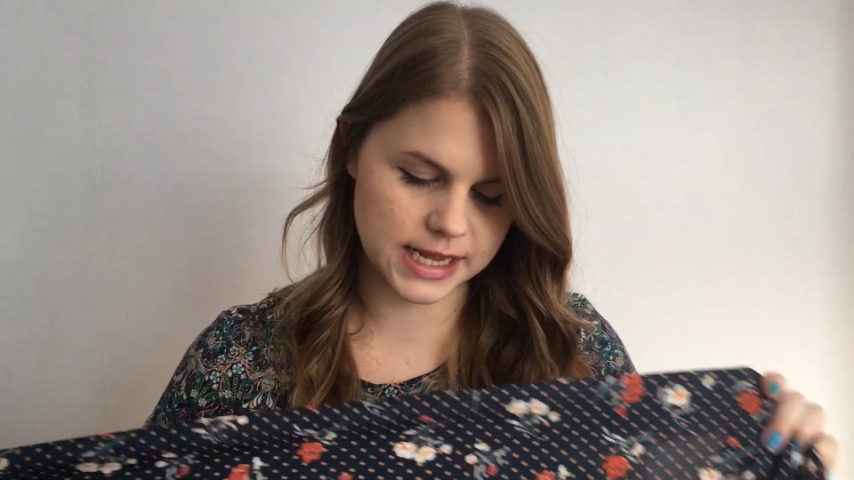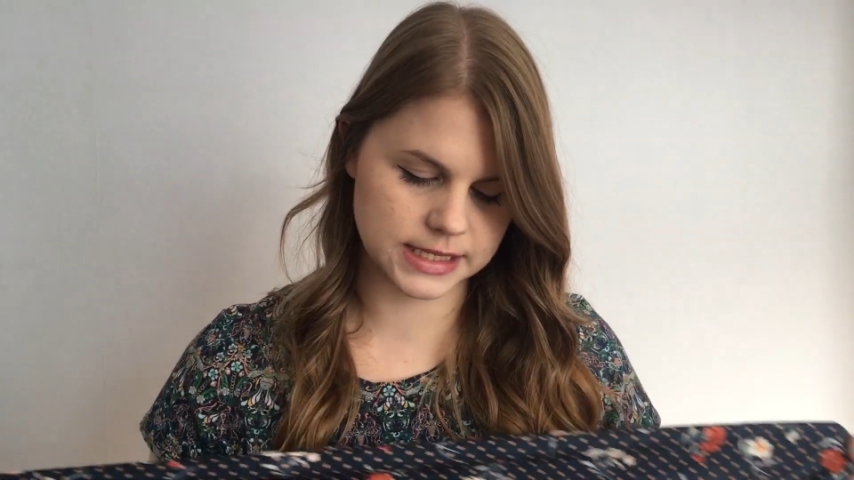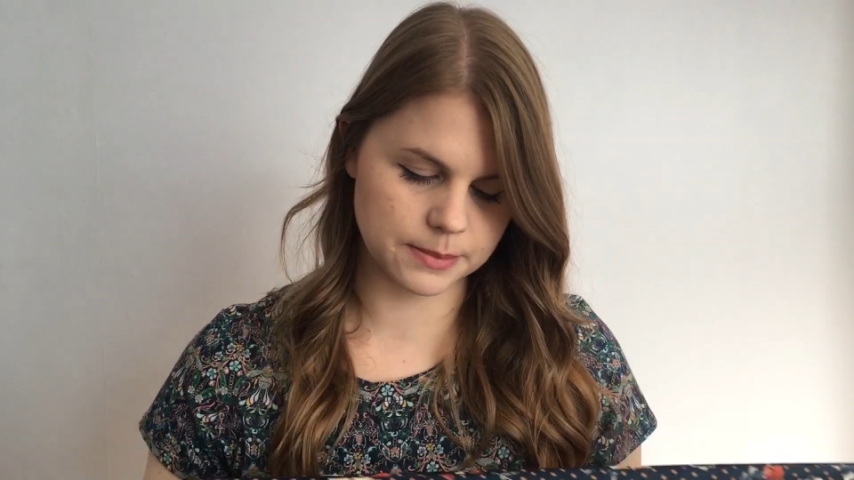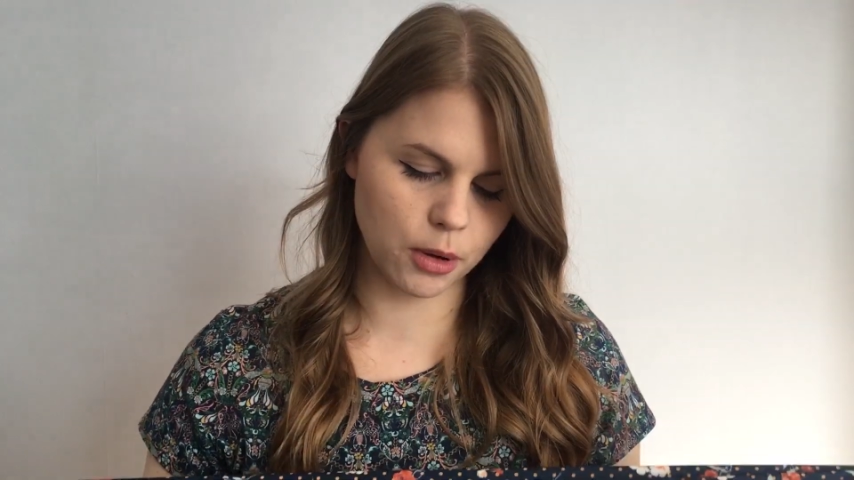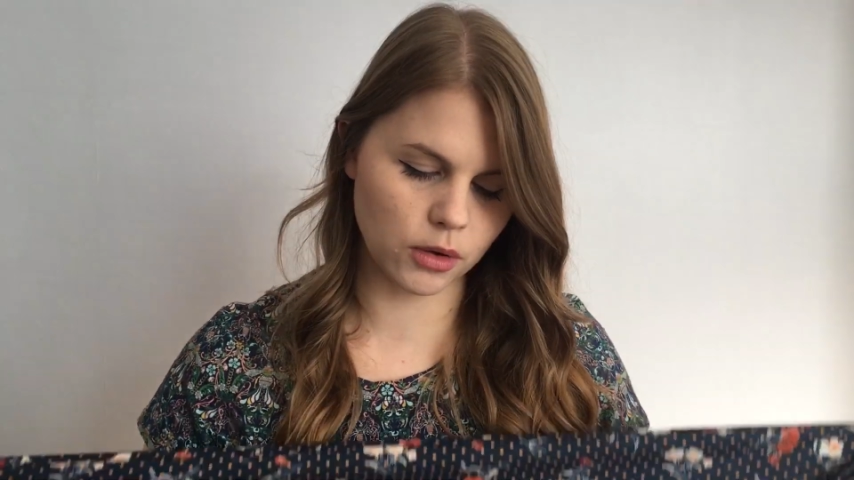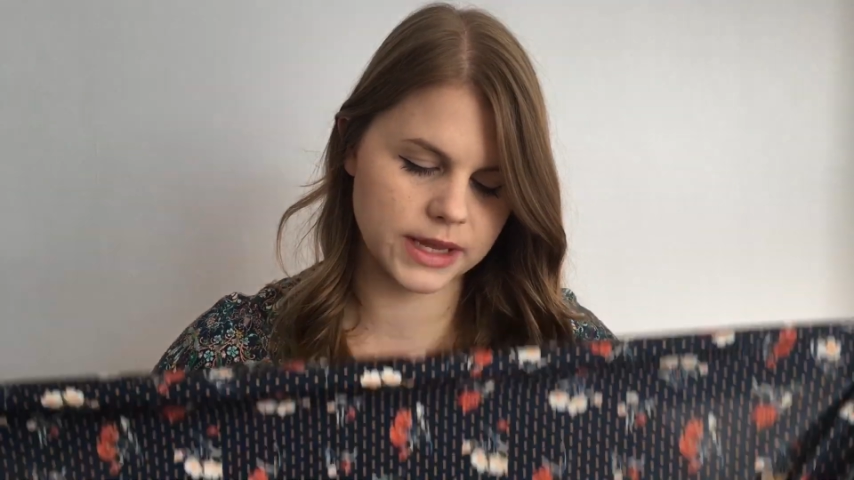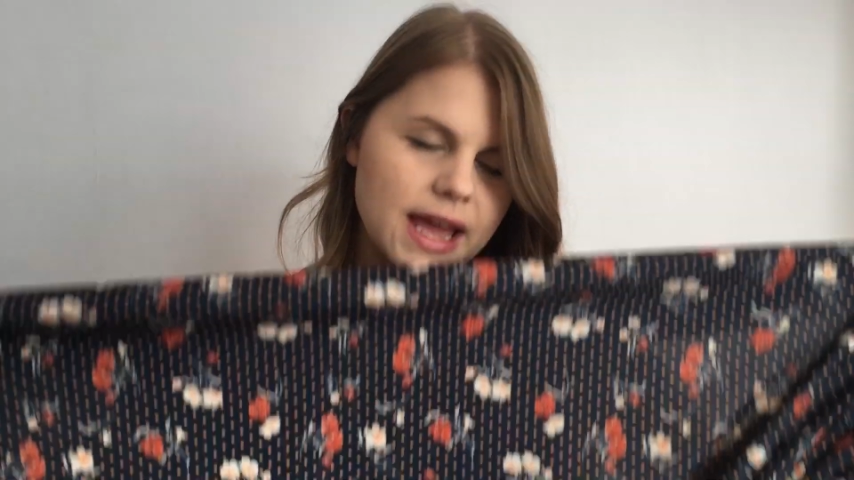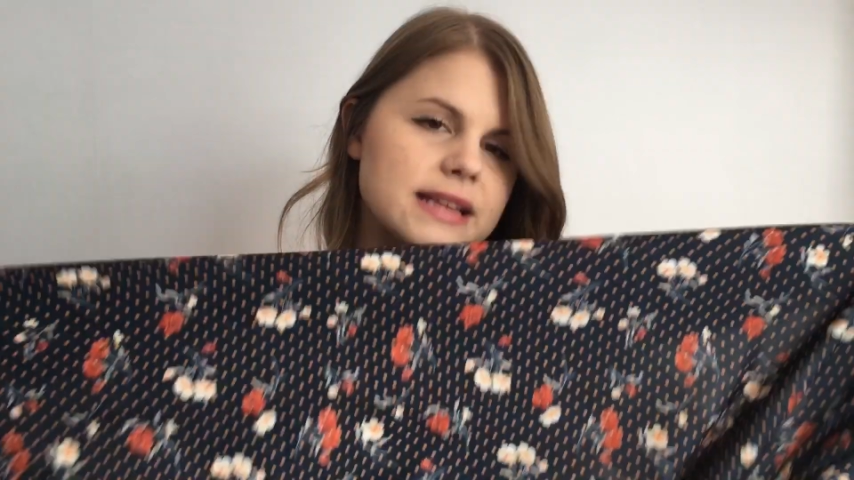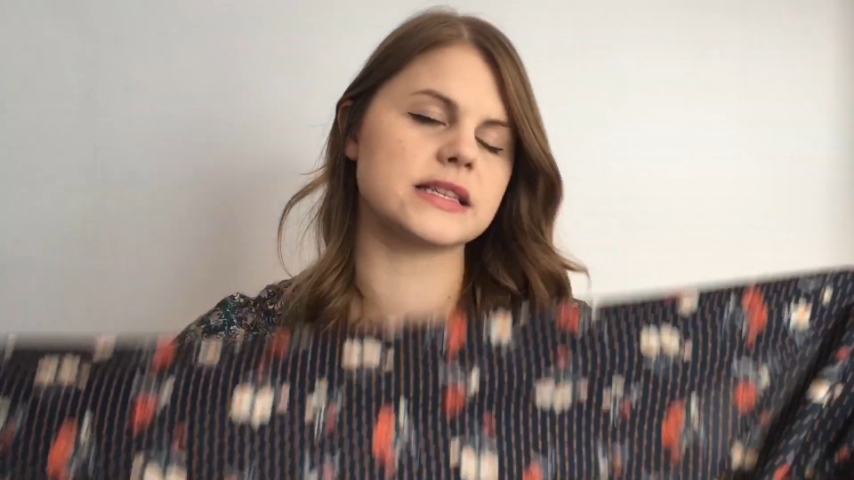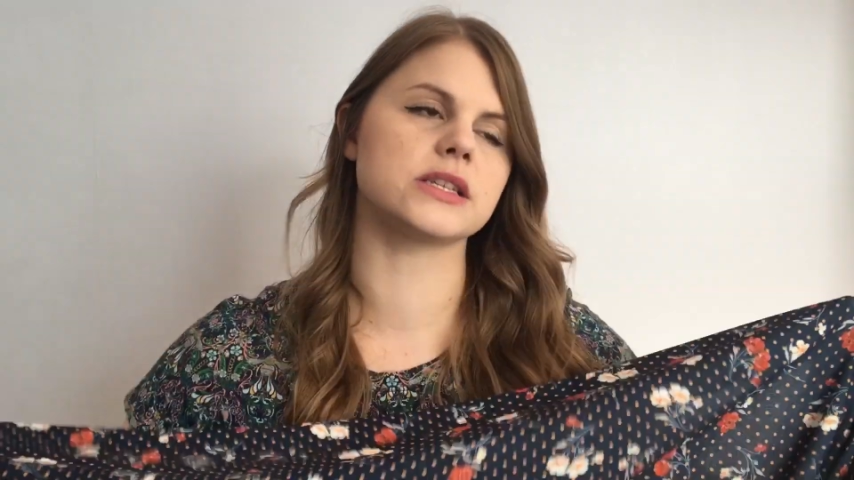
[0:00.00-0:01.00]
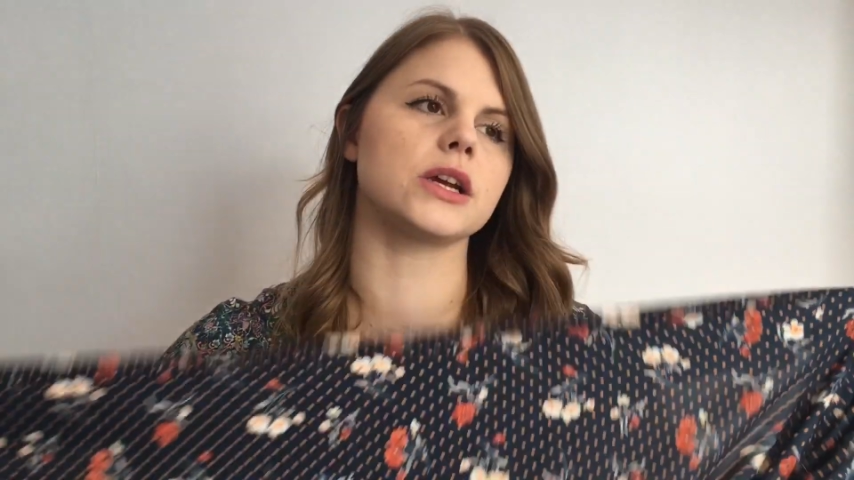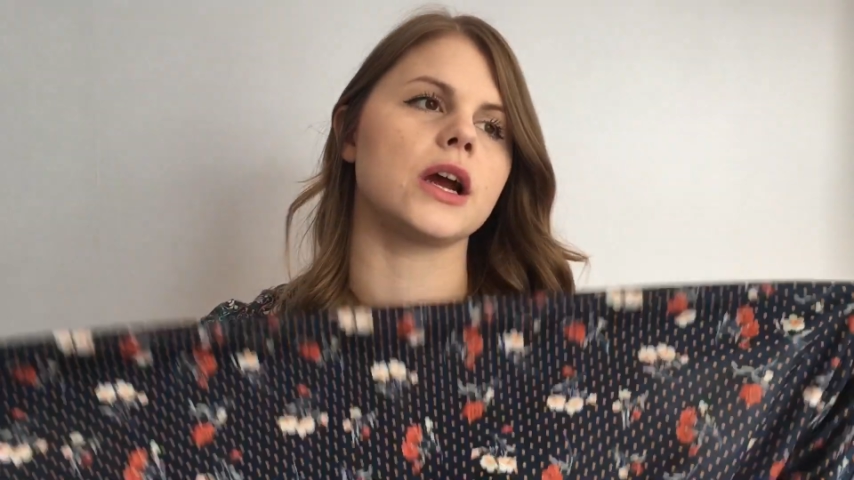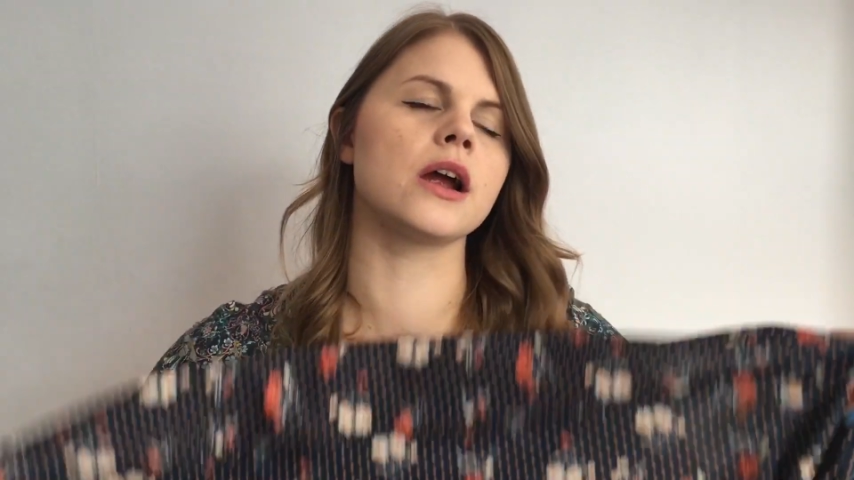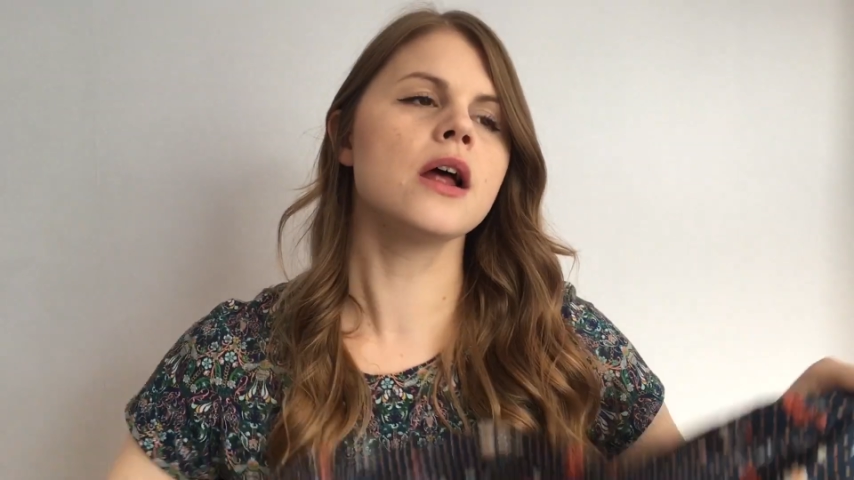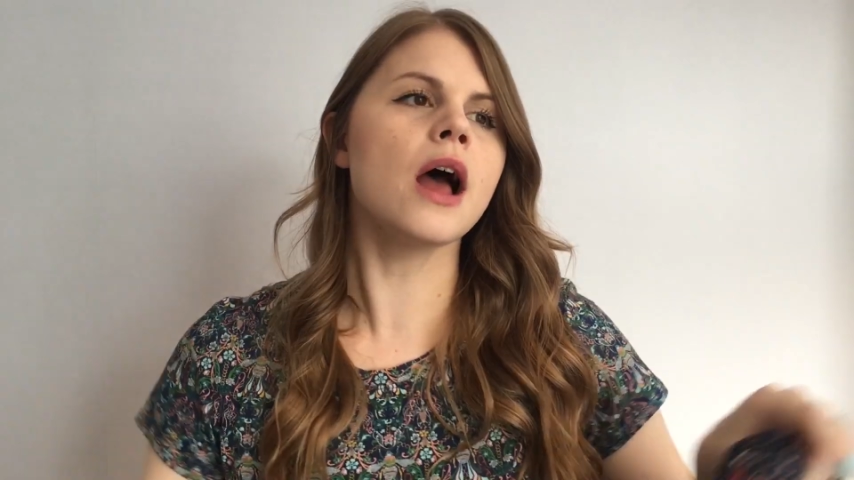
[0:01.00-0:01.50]
It's a
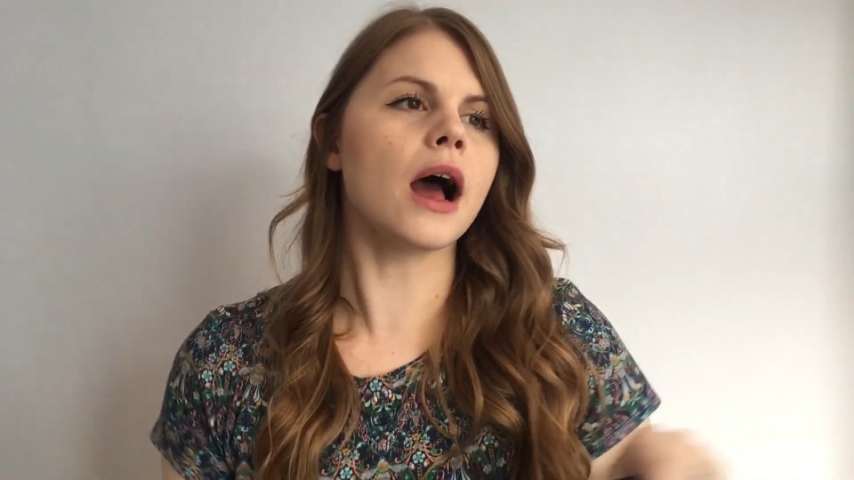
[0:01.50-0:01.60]
polyester